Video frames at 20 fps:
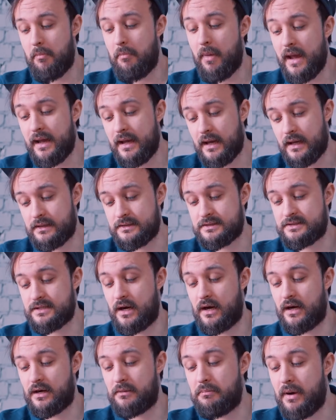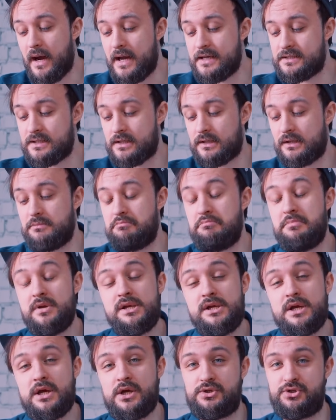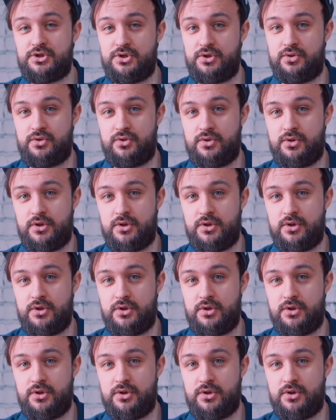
My hands are basically miniature.